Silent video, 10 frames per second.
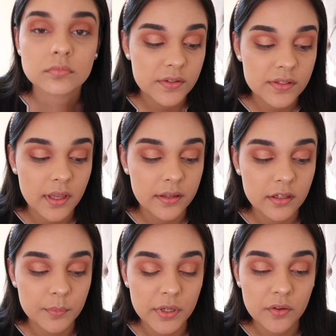Just
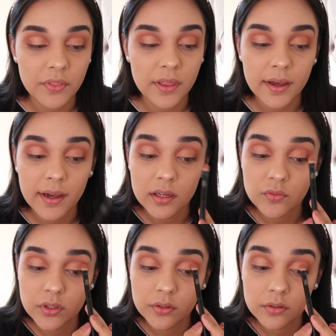added a bit of that
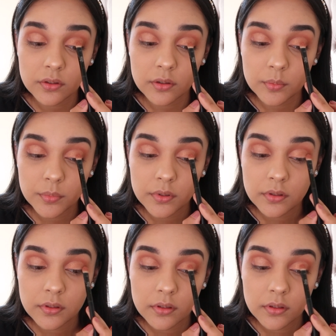ivory on top.
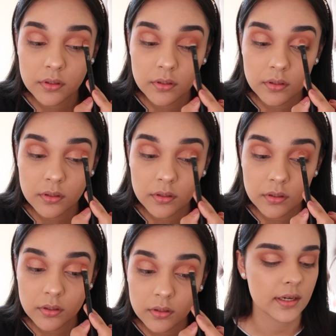
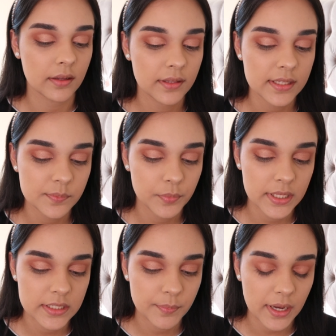Okay, now let's
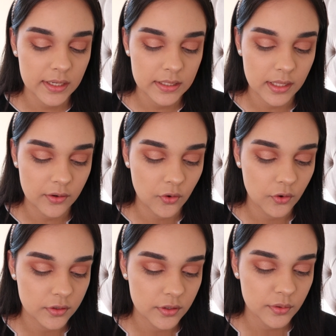blend back in that
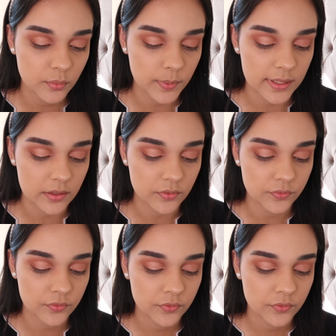corner with